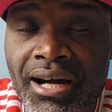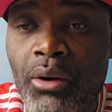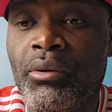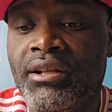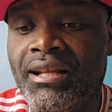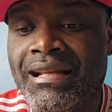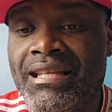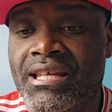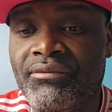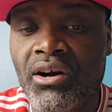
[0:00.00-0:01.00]
and when they
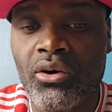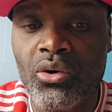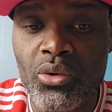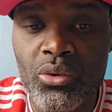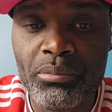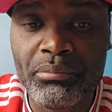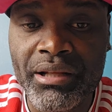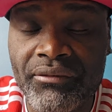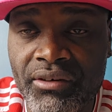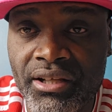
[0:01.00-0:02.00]
leave and go
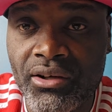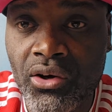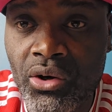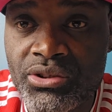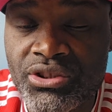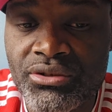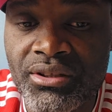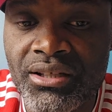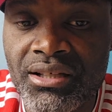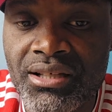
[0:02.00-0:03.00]
play for their country,